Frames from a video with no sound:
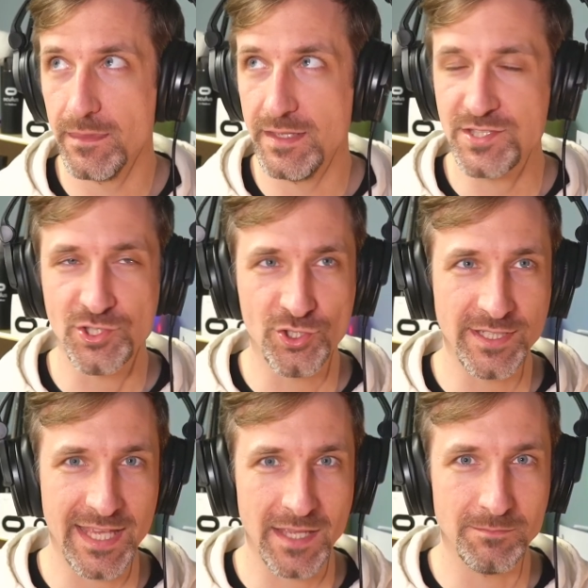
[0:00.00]
it's a good
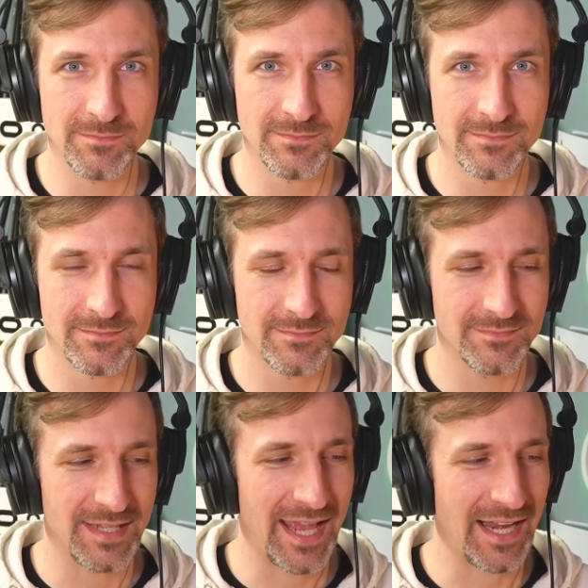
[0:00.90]
game
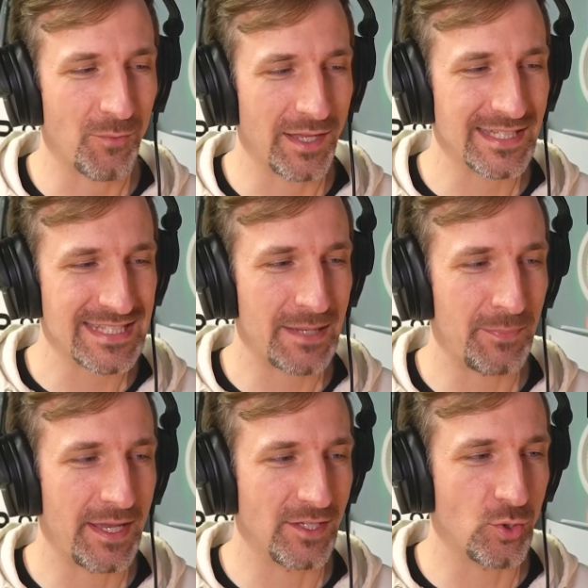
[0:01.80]
and I want to stop
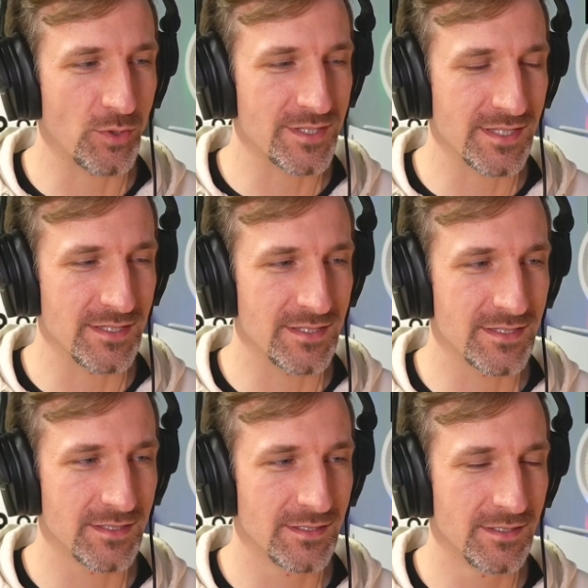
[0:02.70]
buying
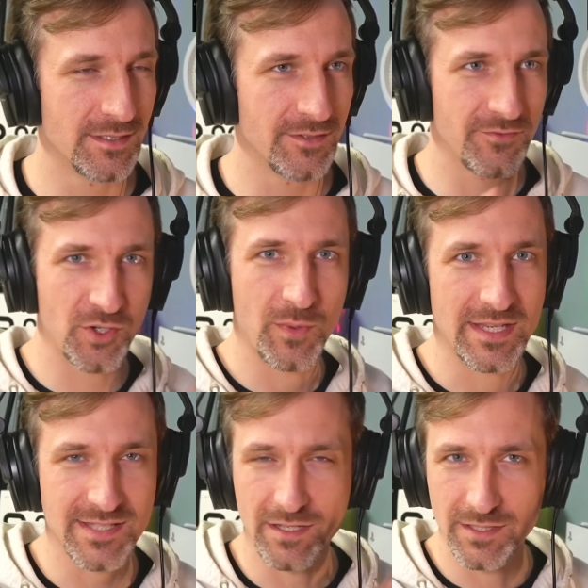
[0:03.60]
courses for
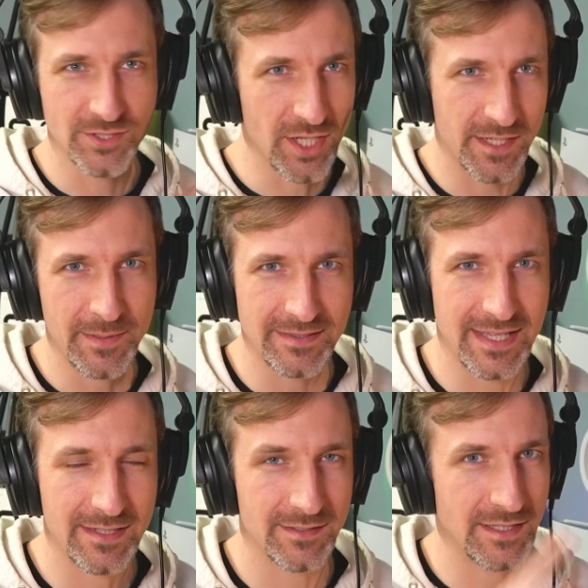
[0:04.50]
Quest. I'll, I'll, talk about
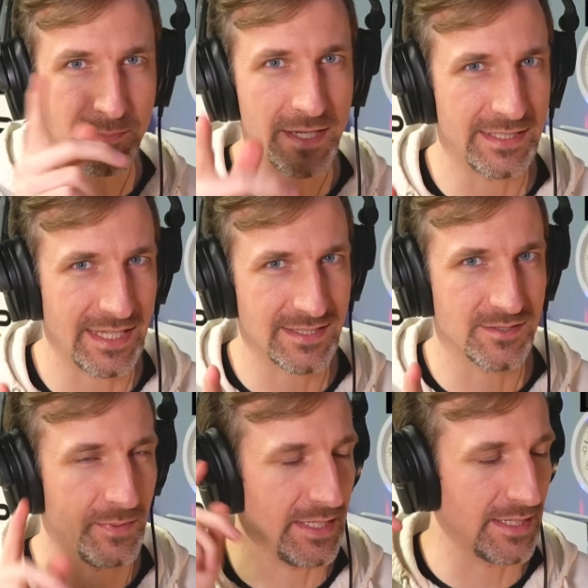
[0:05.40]
that on the podcast this
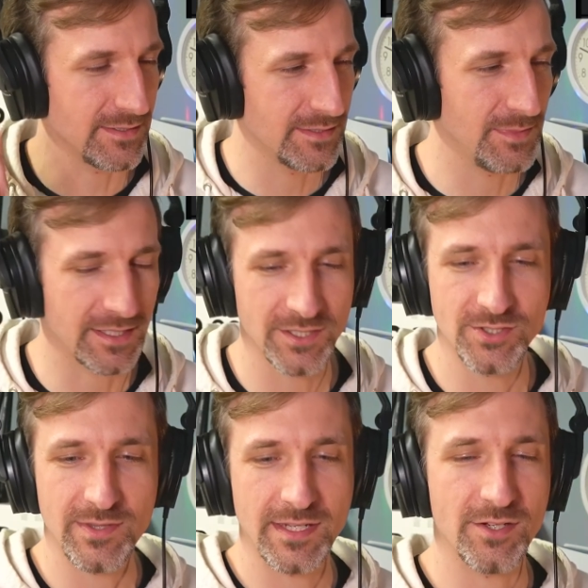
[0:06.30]
weekend. I'm not going to
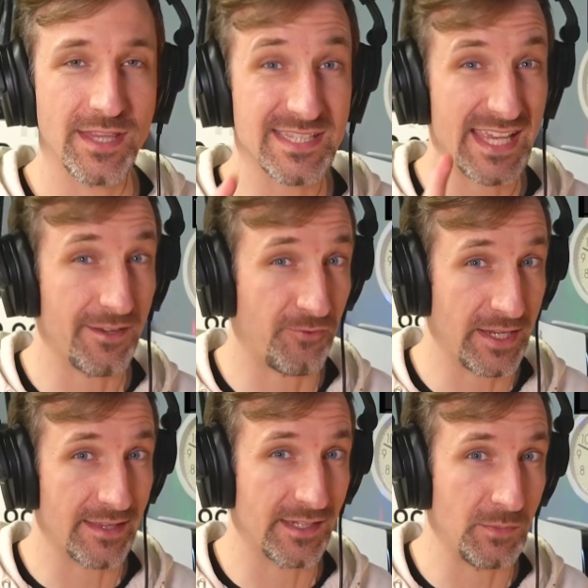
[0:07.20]
do that here. That's F
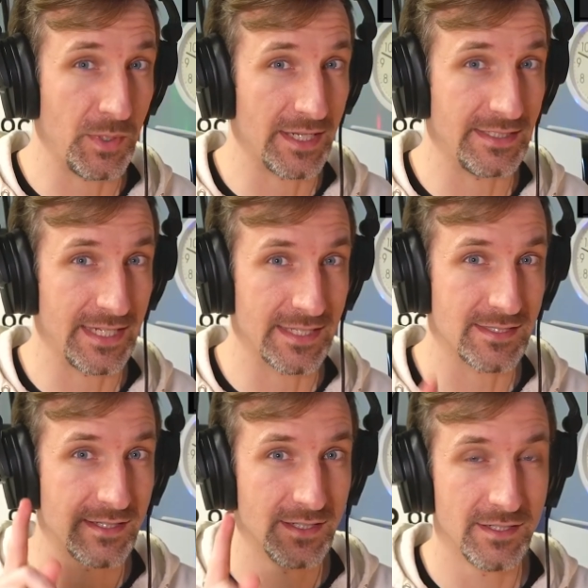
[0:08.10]
Reality
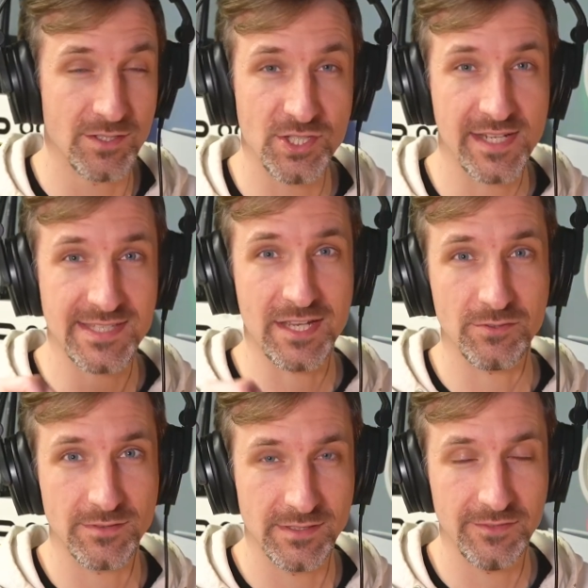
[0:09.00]
Podcast. Check us out
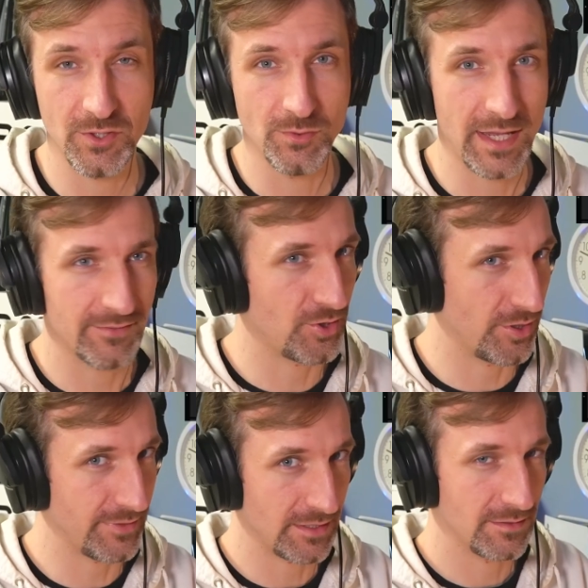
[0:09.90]
if you haven't heard
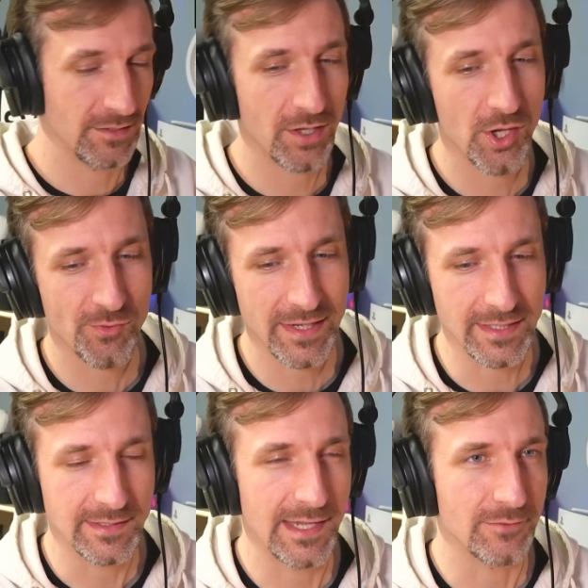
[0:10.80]
of it already.
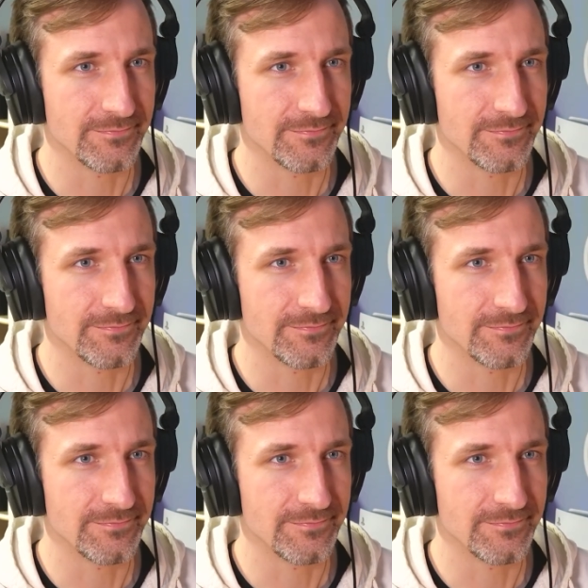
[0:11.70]
Now,